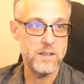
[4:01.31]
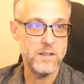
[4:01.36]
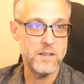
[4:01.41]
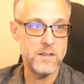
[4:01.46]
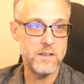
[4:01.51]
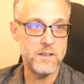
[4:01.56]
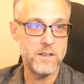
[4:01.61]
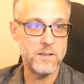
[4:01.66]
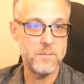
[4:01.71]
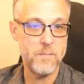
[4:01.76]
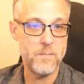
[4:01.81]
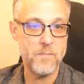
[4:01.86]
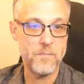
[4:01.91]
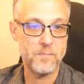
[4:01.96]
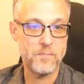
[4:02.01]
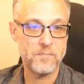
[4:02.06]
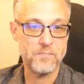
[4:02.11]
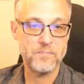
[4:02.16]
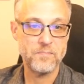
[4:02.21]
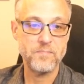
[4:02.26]
Well,
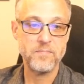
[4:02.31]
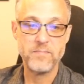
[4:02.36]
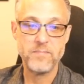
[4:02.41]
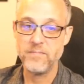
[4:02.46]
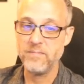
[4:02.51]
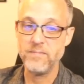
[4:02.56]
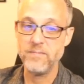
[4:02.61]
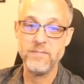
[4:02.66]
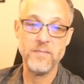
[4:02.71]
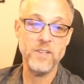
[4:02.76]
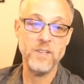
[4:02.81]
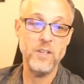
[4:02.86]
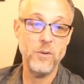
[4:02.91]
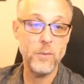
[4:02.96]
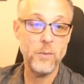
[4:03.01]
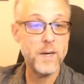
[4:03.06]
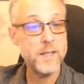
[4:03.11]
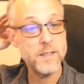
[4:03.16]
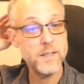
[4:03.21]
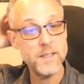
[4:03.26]

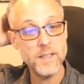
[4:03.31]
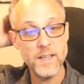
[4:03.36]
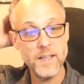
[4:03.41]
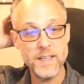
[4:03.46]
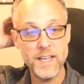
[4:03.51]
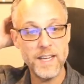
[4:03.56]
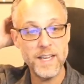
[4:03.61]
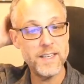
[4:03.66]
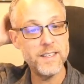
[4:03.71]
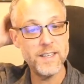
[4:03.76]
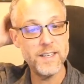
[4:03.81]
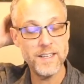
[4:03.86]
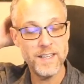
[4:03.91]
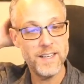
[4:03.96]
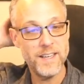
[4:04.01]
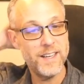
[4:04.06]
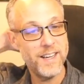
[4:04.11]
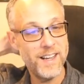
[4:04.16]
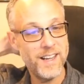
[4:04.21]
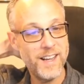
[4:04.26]
again,
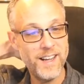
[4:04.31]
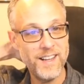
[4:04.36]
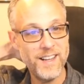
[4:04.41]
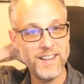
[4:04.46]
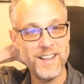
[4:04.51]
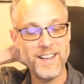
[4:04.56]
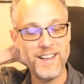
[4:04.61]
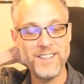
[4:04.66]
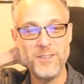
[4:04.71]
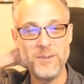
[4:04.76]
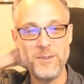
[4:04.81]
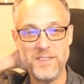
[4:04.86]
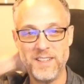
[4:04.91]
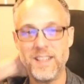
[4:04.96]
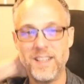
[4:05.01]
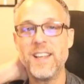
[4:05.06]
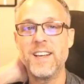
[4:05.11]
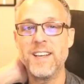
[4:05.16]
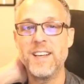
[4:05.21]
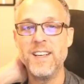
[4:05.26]
I do feel
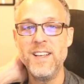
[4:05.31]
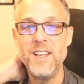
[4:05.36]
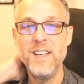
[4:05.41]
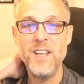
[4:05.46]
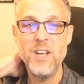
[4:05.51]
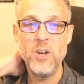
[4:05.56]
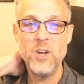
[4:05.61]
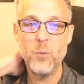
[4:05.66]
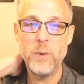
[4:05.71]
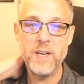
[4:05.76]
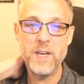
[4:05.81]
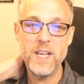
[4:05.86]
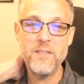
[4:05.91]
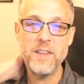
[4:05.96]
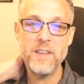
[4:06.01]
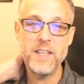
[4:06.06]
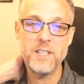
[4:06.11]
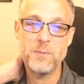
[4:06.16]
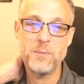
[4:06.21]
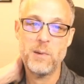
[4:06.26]
like when
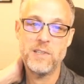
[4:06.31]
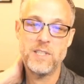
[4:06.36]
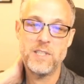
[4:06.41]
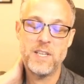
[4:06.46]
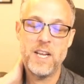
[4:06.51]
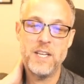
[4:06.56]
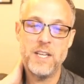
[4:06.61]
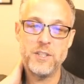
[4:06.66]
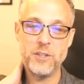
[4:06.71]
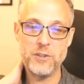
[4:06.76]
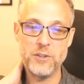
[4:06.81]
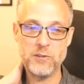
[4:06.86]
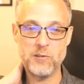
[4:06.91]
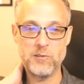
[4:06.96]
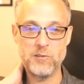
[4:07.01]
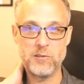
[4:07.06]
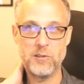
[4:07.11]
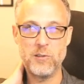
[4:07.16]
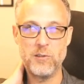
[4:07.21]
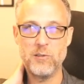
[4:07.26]
giving these presentations,
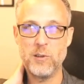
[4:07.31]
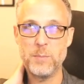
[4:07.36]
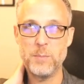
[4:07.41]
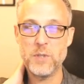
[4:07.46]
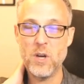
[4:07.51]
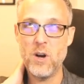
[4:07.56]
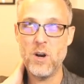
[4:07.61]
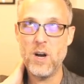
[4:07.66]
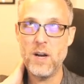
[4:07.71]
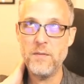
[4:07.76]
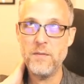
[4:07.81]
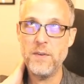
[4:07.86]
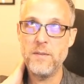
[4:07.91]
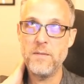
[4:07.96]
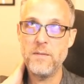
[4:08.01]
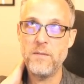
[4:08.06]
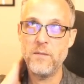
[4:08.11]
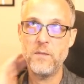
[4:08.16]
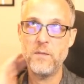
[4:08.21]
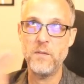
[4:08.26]
groups
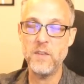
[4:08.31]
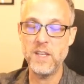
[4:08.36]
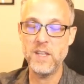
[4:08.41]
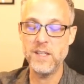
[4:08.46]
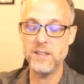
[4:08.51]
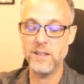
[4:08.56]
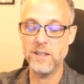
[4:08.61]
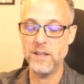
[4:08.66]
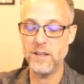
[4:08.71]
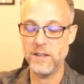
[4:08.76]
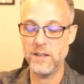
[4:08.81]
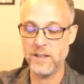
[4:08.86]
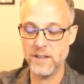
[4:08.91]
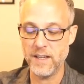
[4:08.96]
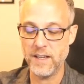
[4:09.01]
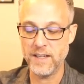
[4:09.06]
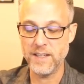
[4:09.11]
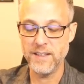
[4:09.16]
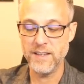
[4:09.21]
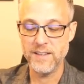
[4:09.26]
often feel
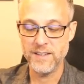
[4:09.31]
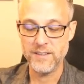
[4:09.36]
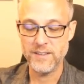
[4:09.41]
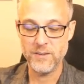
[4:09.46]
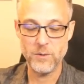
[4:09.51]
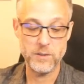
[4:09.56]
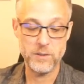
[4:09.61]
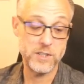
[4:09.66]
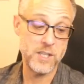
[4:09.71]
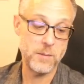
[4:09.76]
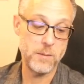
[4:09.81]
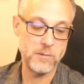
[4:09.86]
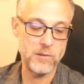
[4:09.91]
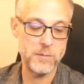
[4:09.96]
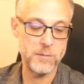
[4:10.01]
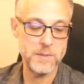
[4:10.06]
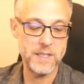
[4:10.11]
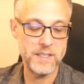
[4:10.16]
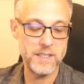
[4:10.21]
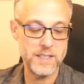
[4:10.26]
like, or some
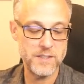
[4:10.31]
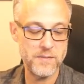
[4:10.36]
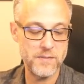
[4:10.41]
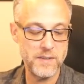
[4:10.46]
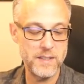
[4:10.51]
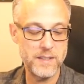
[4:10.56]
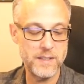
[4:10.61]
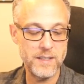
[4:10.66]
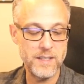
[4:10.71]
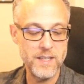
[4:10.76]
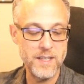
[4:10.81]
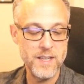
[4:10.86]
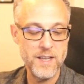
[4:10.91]
groups at least feel,